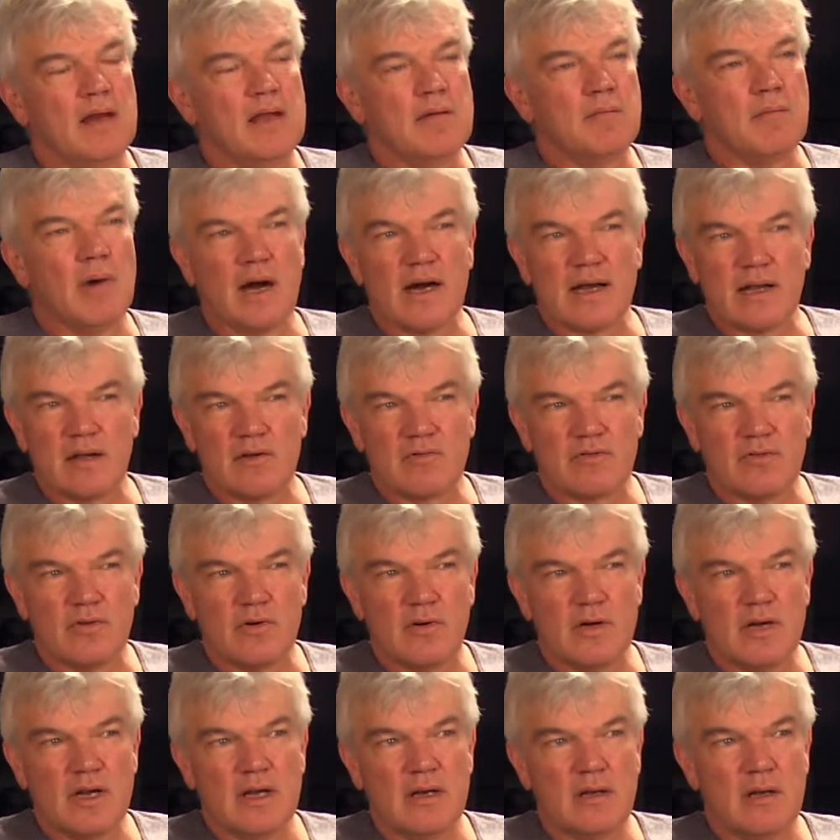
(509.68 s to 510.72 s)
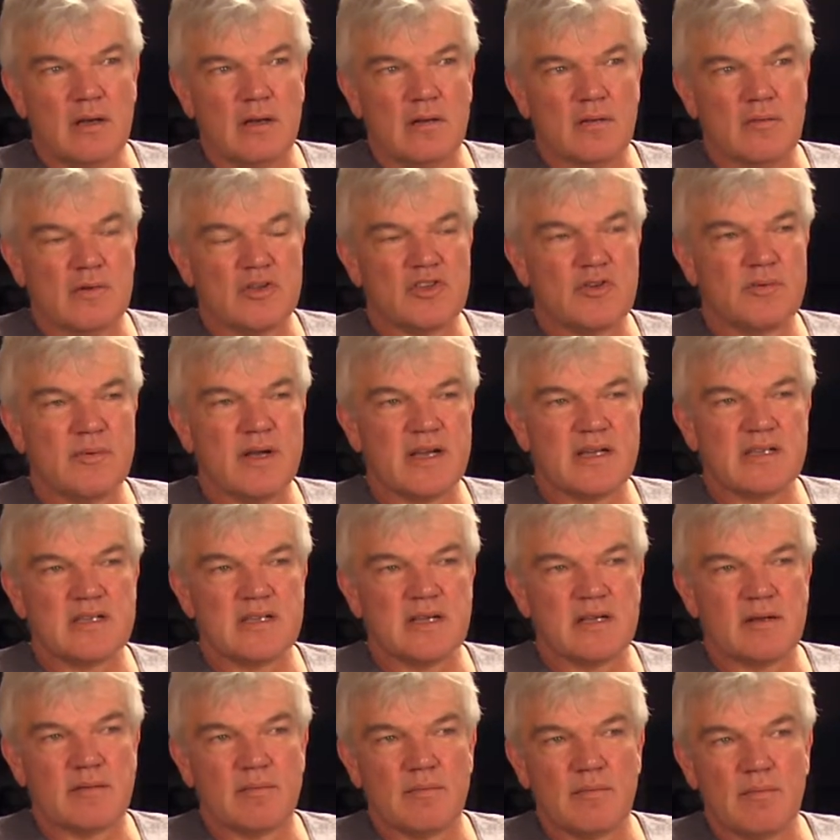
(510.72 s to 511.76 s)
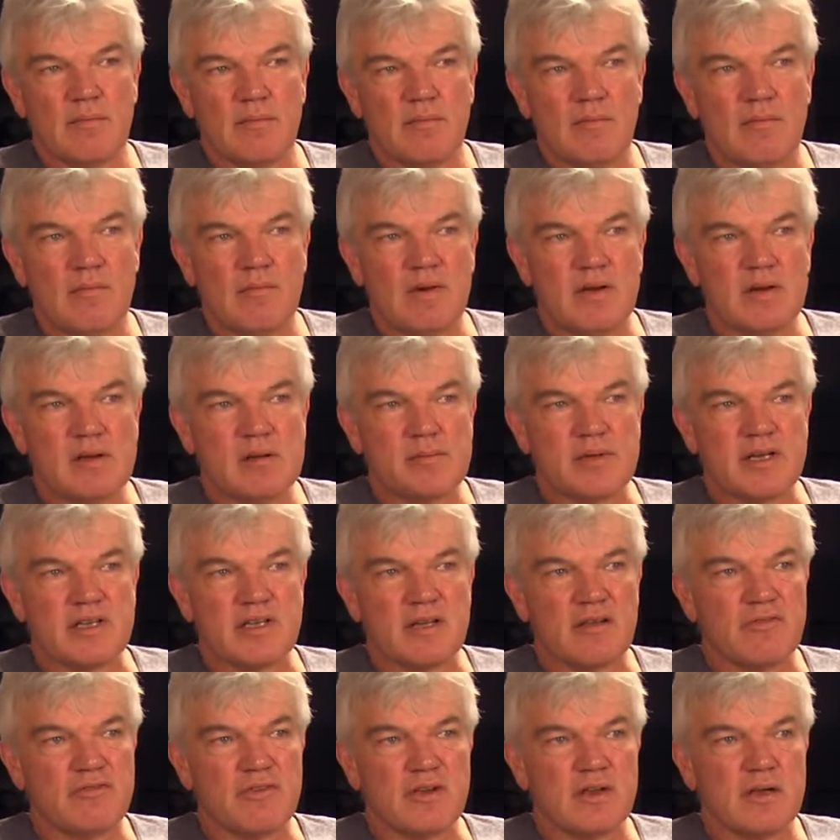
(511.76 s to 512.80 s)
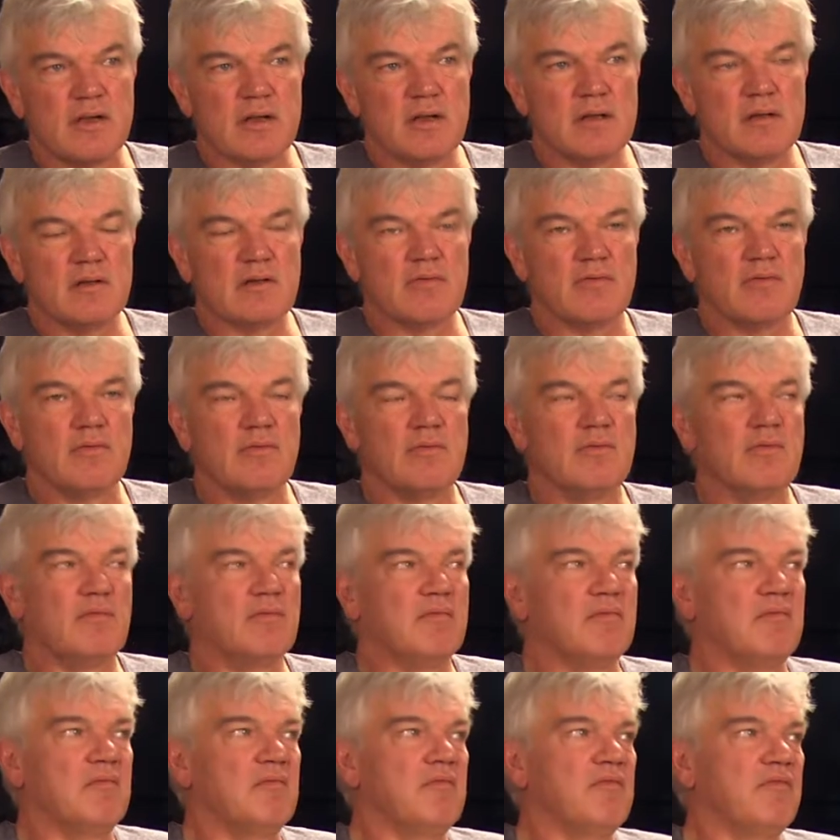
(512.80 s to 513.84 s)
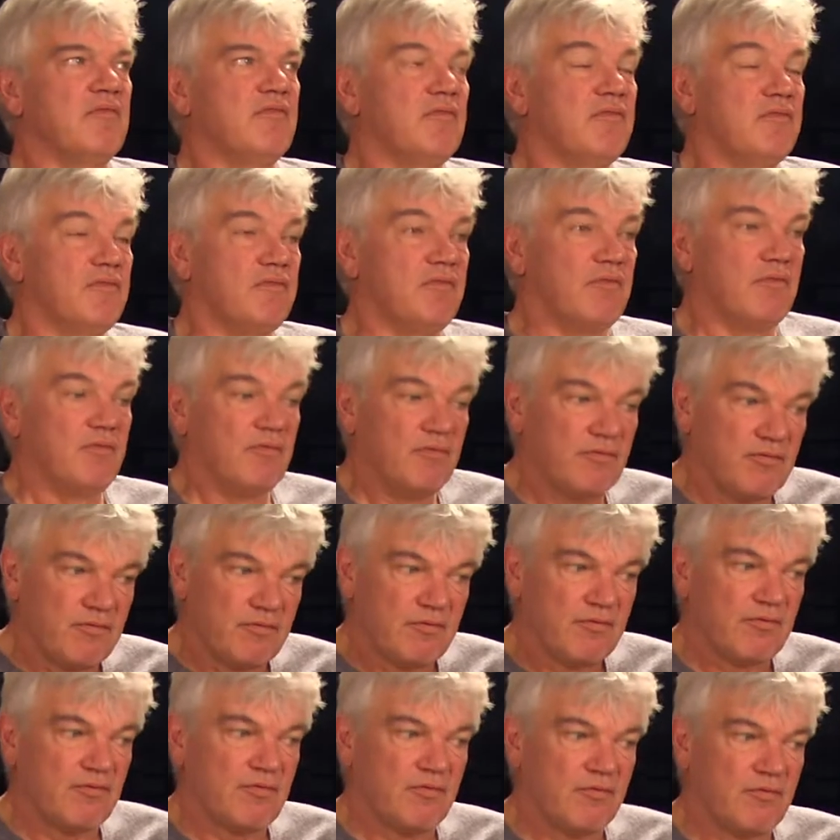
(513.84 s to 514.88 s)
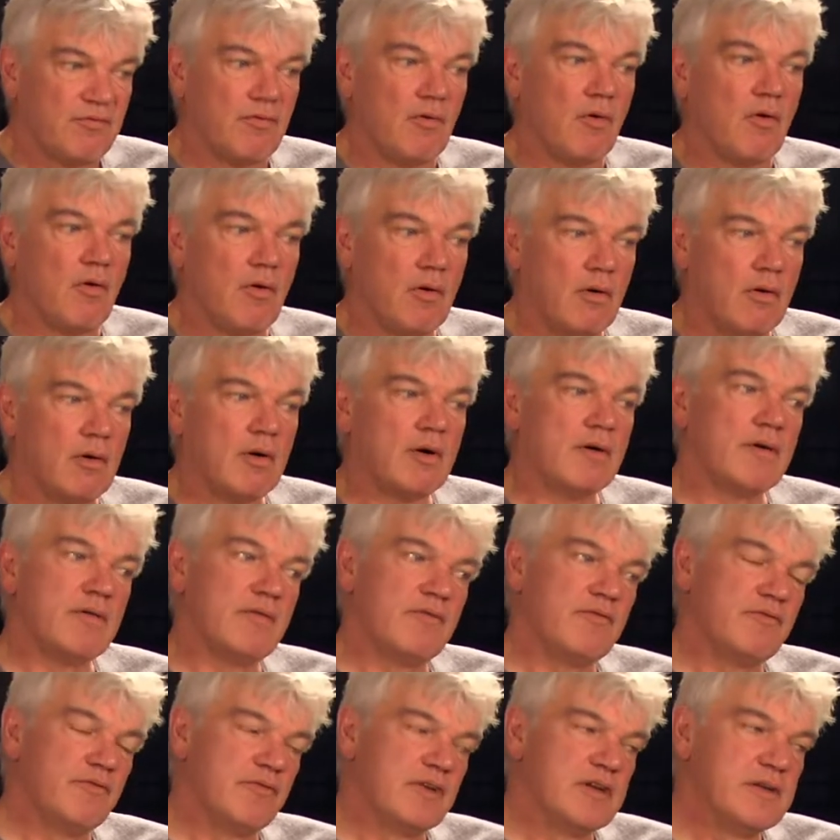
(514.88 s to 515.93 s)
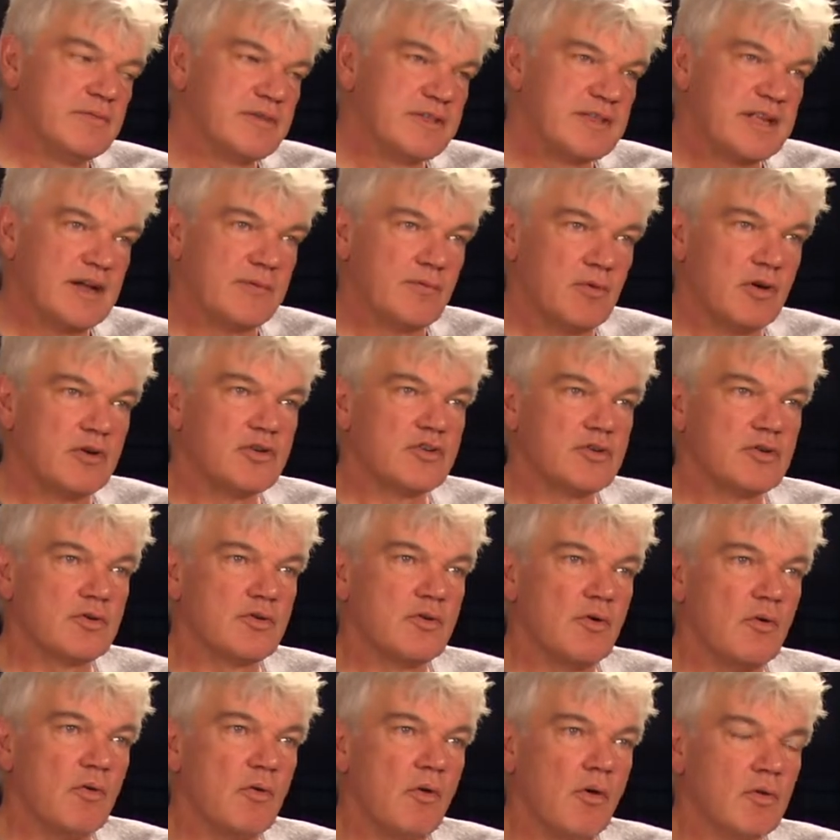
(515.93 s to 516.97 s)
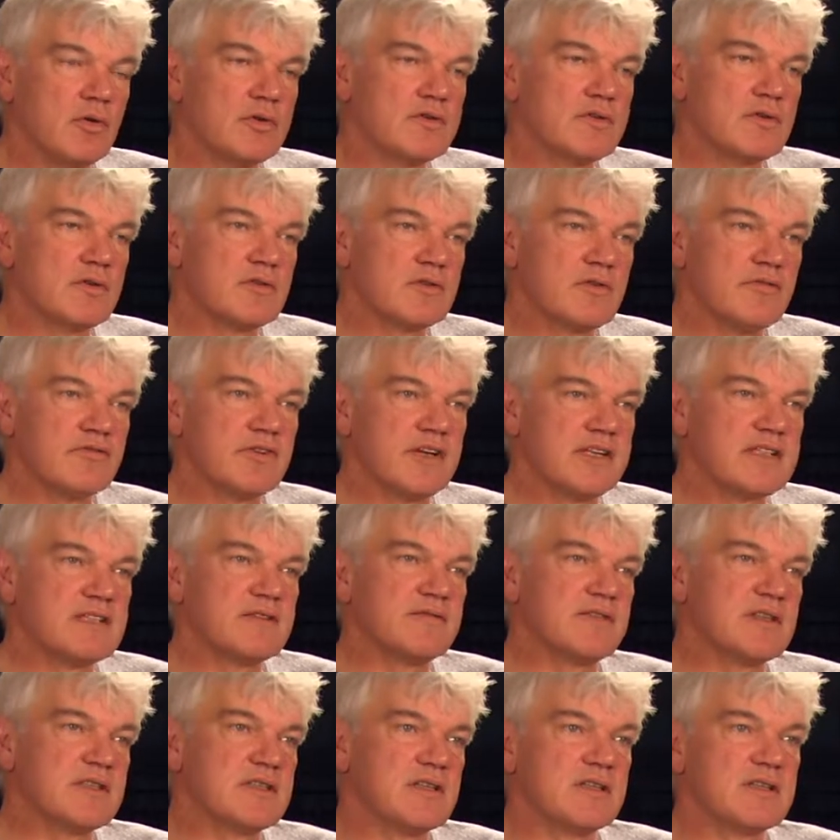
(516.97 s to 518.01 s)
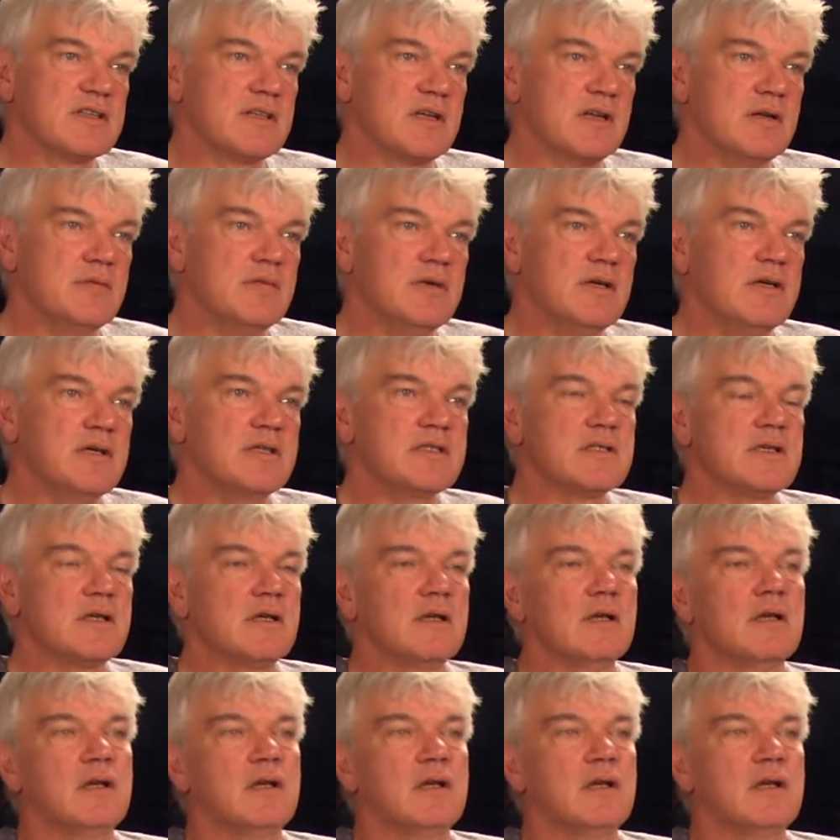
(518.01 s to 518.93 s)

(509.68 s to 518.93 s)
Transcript: market for it, which makes it a little bit difficult for films that want to go also to festivals and cinemas,